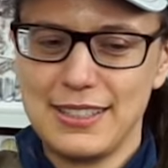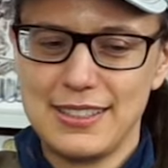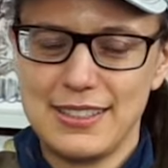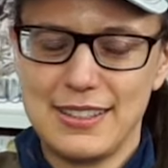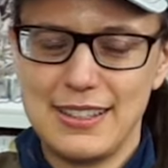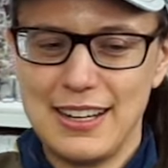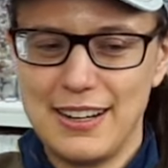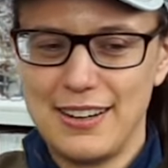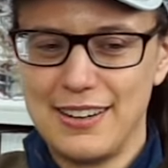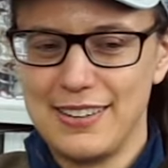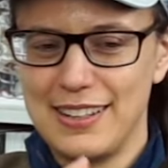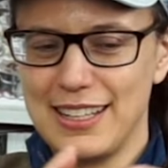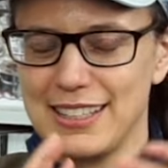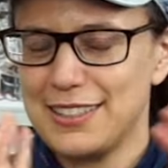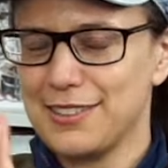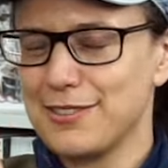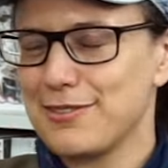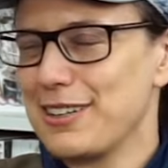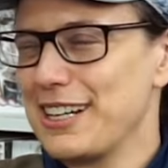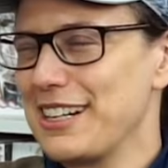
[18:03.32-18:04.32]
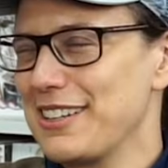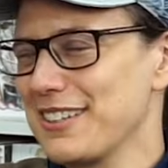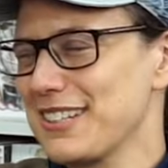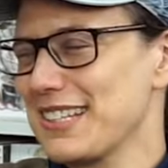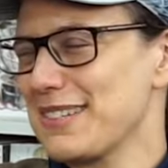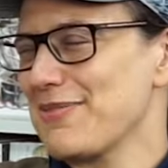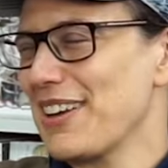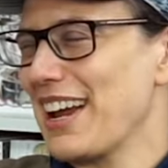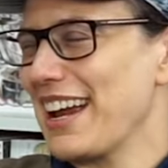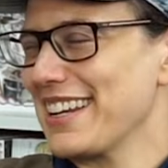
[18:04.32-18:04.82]
a reader
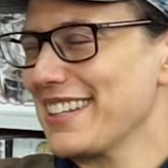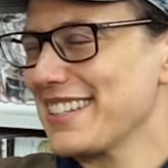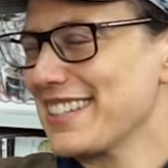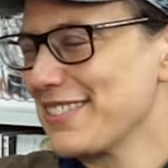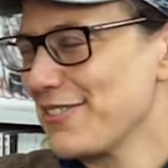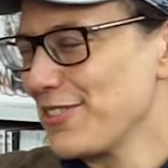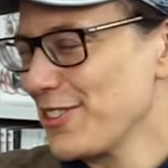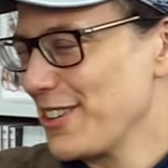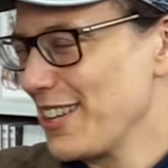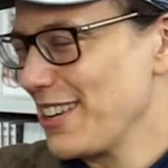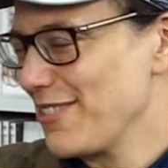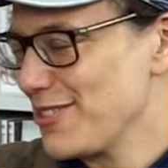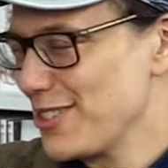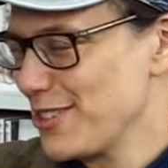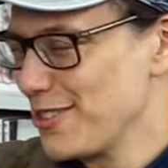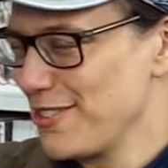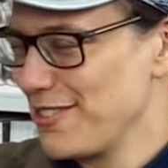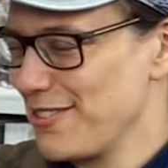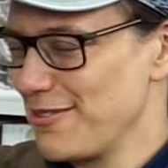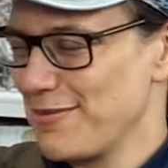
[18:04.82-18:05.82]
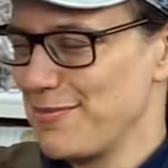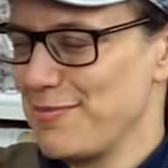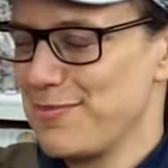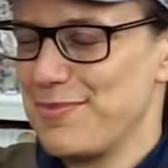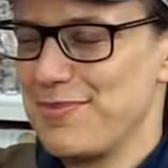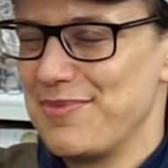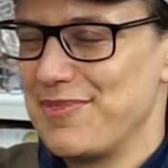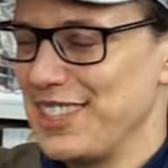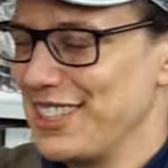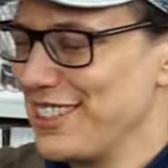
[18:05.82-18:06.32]
space for them to,
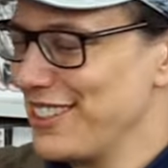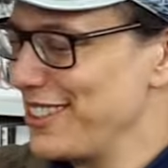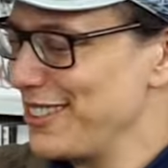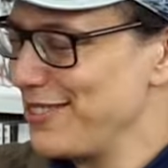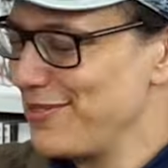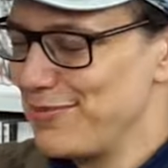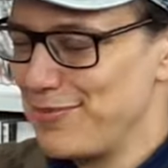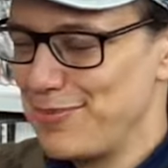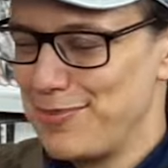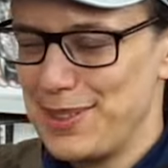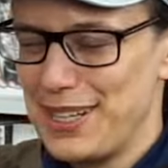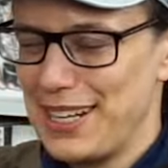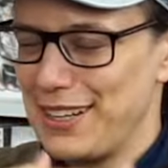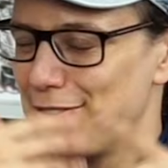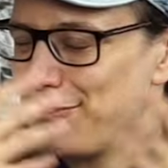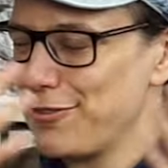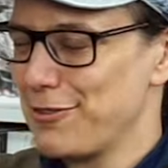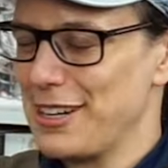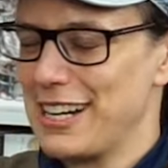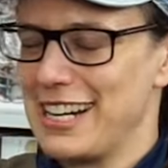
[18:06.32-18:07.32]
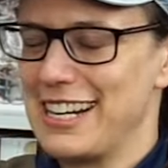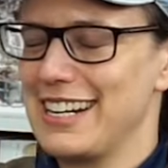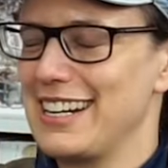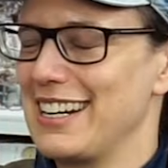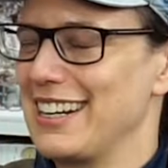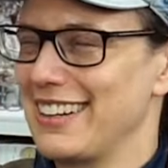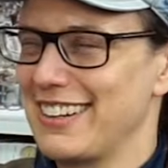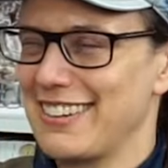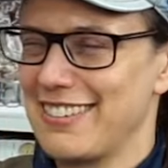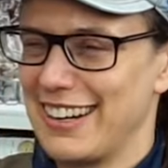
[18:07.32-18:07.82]
you know, be free
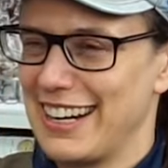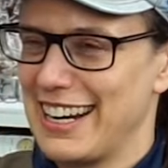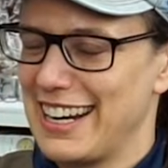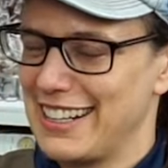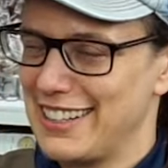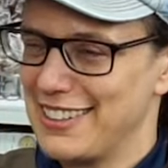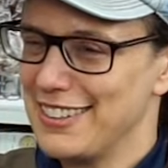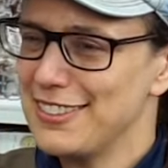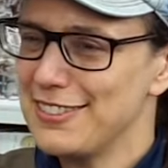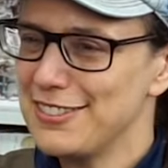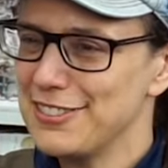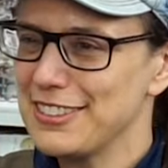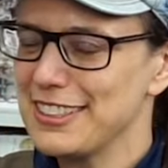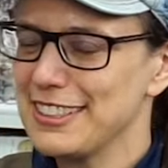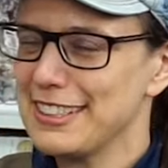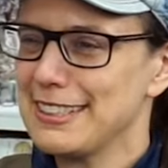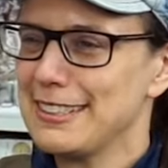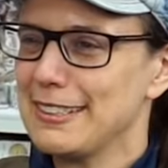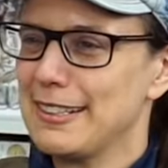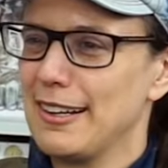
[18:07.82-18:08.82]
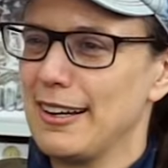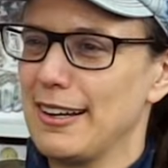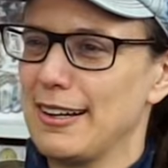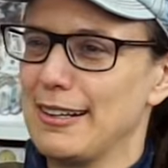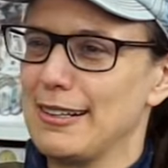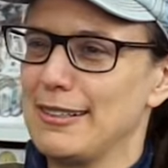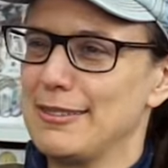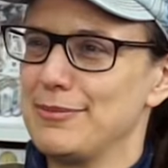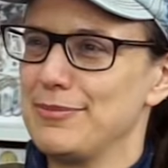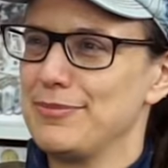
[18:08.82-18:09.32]
and creative.
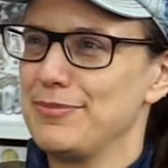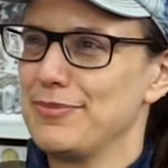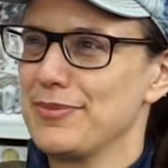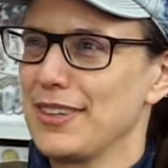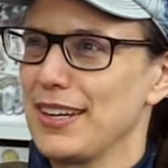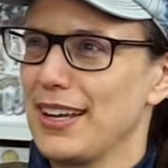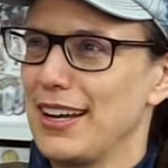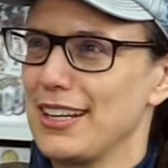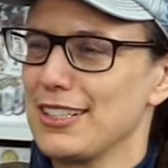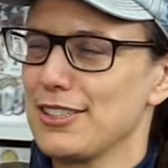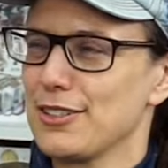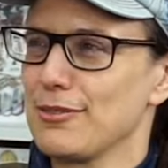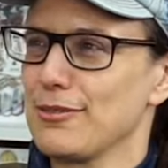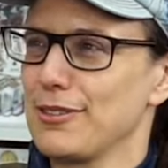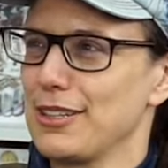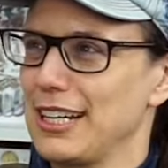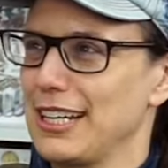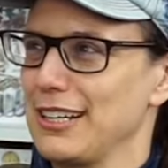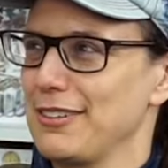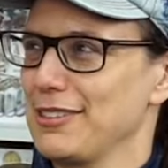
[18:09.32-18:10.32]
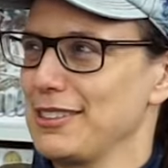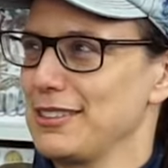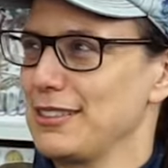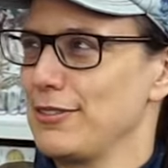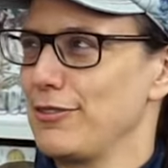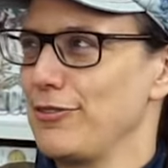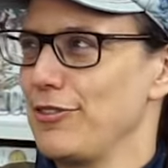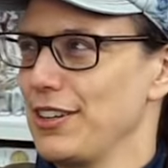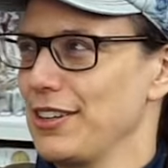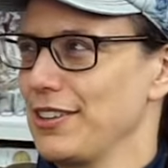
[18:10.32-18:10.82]
I don't want anyone to
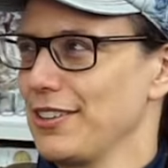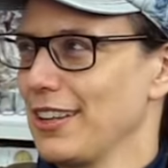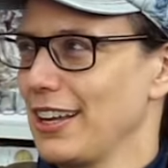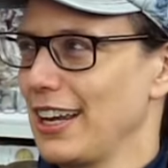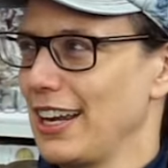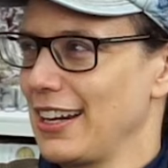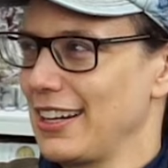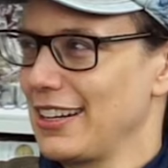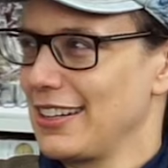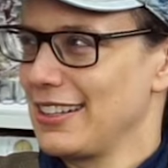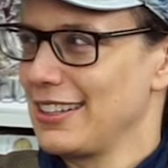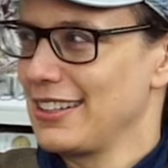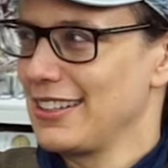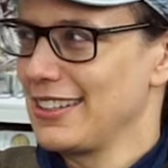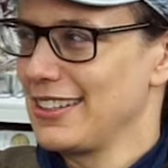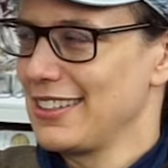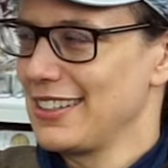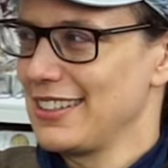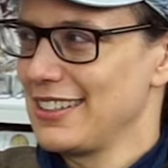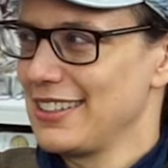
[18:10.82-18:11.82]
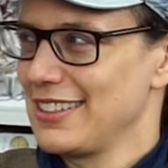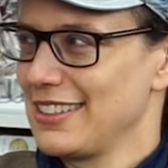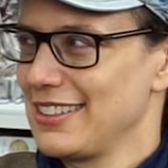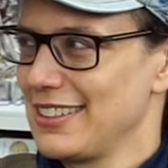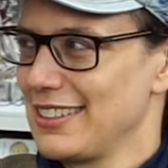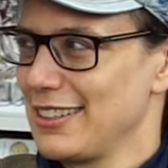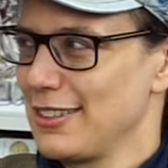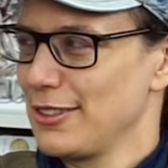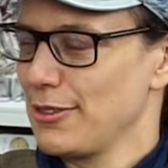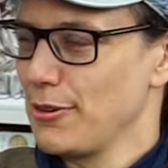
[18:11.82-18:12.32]
feel like
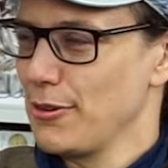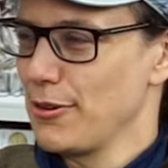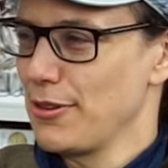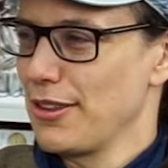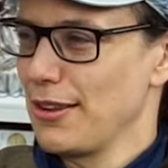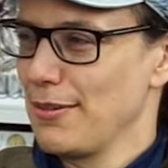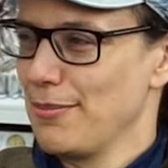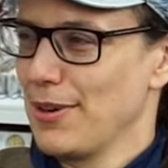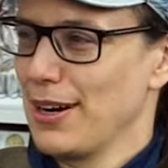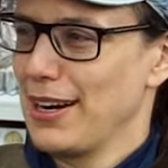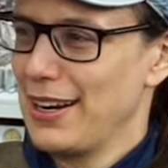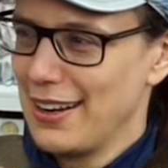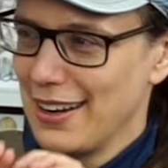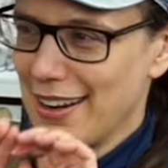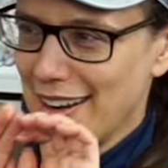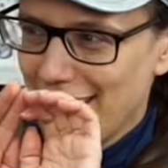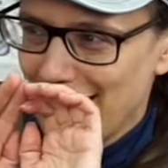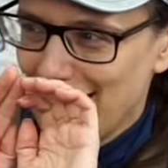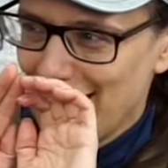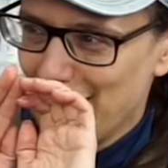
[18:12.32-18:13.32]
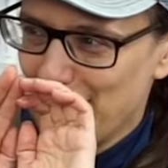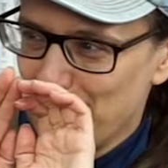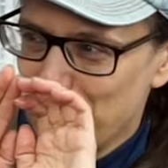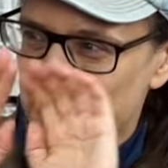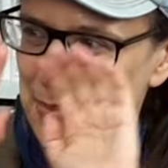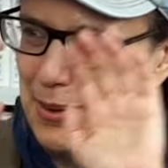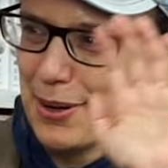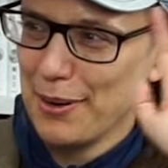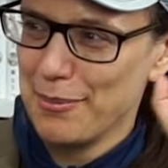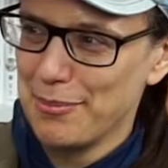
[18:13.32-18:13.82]
the author might
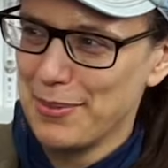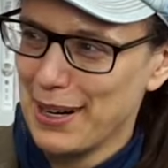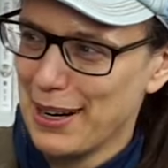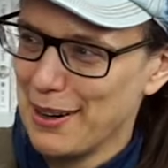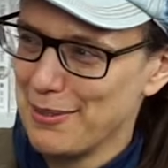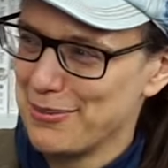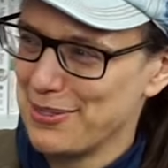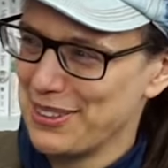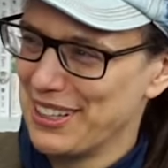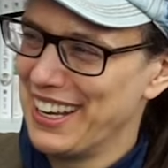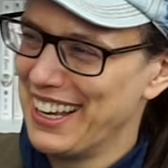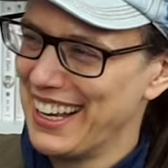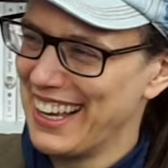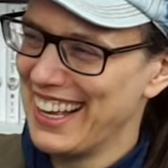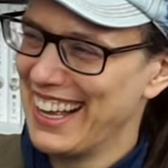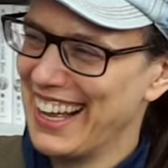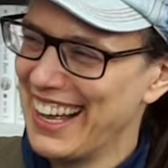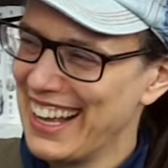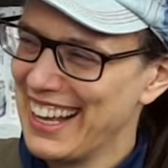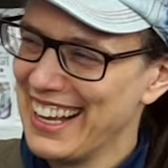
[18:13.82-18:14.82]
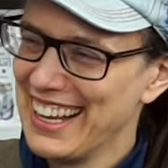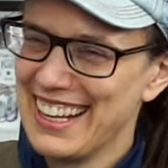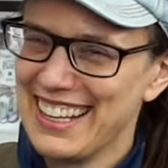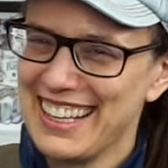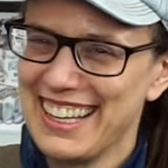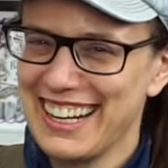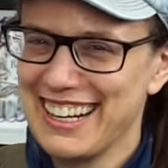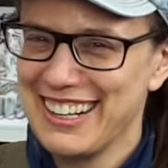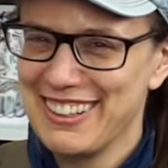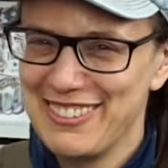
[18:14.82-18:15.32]
pop up
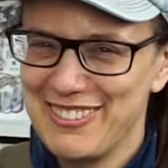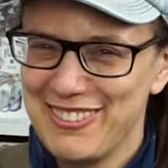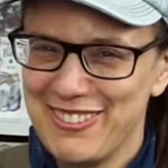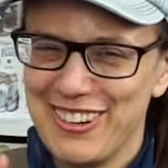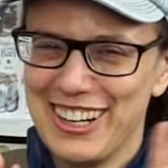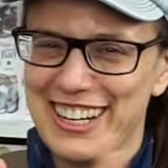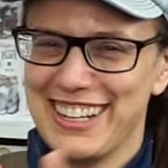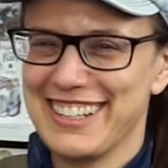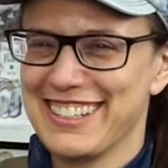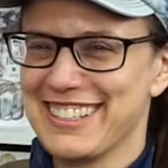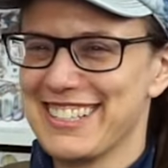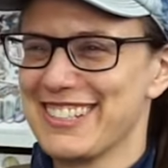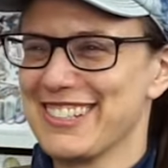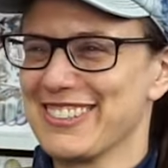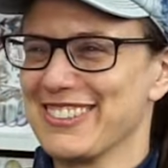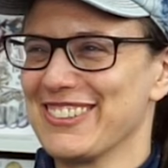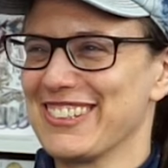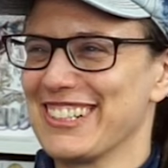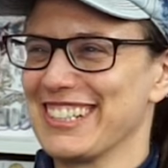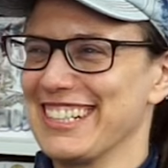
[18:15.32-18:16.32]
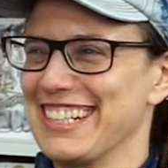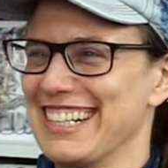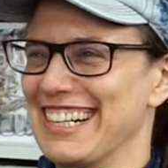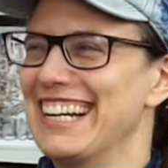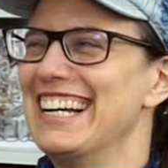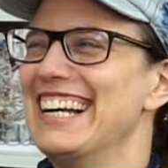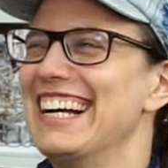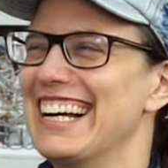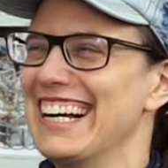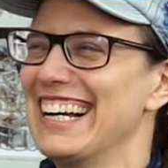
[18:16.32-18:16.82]
like a weird stalker.
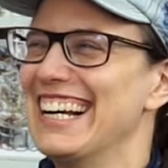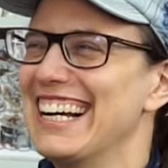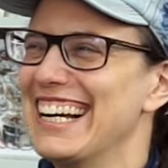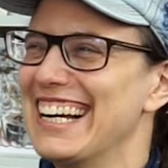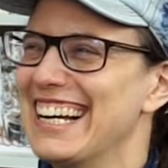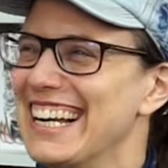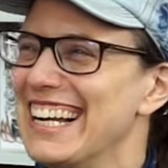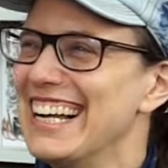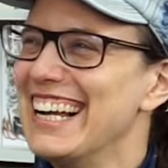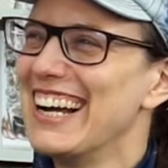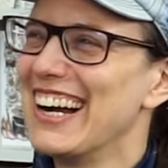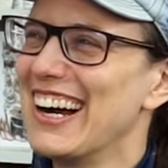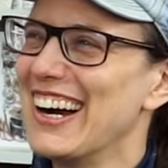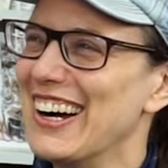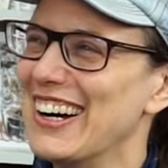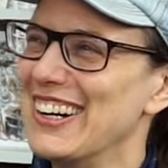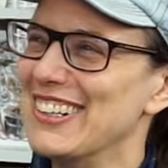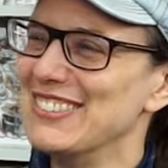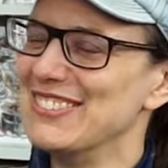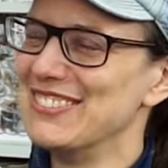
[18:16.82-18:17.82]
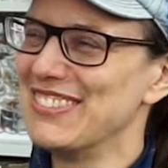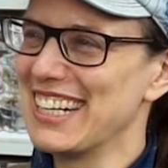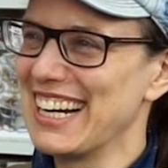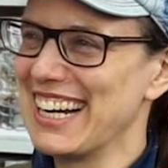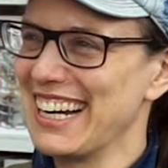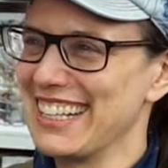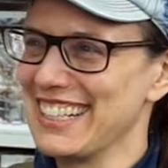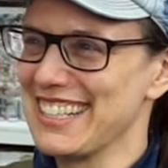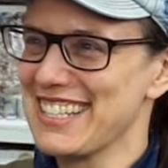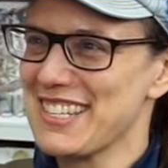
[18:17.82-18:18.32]

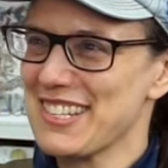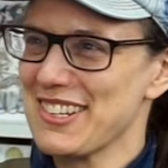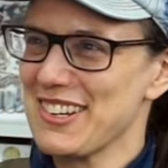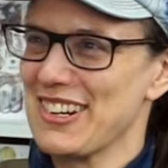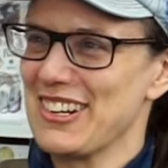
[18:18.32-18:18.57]
So